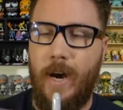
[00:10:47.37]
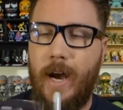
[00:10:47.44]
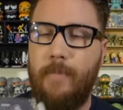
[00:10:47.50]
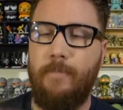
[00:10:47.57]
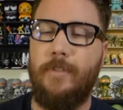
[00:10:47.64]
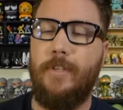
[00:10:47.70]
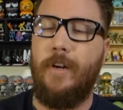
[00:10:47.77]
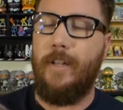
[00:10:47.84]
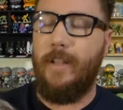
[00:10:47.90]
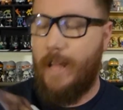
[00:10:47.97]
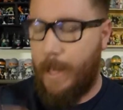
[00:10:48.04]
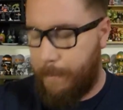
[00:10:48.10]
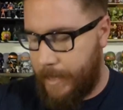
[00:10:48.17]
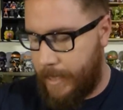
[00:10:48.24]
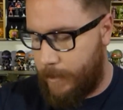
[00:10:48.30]
I'm starting to
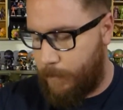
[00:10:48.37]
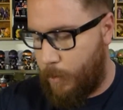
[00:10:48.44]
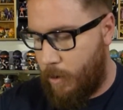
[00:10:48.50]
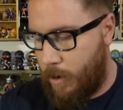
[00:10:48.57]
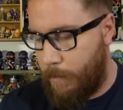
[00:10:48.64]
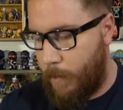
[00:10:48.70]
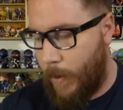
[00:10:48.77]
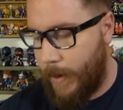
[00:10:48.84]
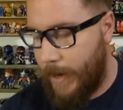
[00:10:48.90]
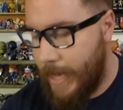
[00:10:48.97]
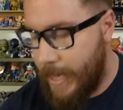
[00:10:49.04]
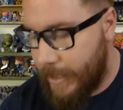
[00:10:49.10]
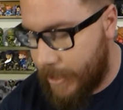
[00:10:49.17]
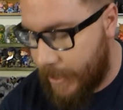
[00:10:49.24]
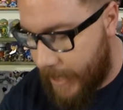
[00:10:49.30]
like pins more and more,
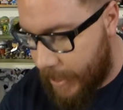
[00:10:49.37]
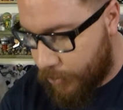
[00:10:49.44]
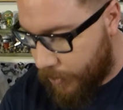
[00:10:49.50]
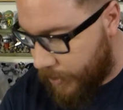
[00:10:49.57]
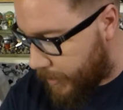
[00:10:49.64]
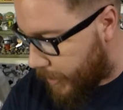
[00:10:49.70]
so that's really